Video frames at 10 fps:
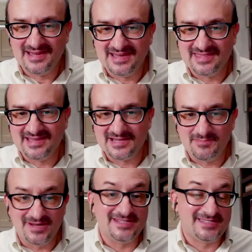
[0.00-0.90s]
in the
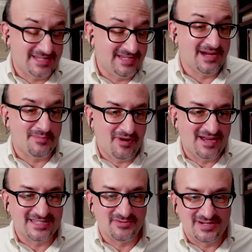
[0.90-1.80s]
Khmelnytsky
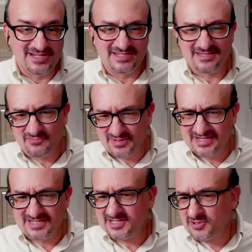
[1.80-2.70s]
uprising, which is
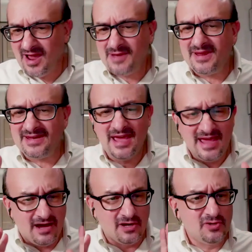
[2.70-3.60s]
which is described and
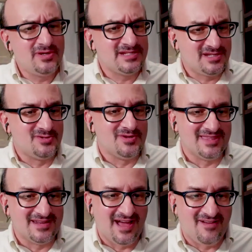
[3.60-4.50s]
alluded to
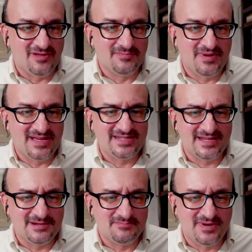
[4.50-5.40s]
in the novel, but
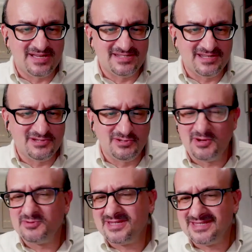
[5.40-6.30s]
uh, but you
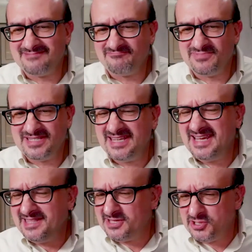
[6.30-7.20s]
don't
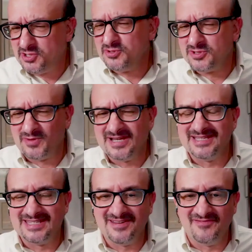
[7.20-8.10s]
see the Jews
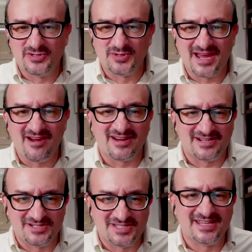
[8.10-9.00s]
really as individual
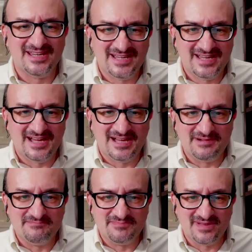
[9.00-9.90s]
characters,
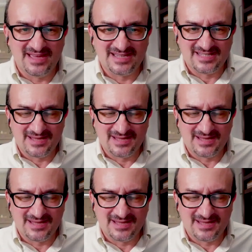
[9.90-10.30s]
um, like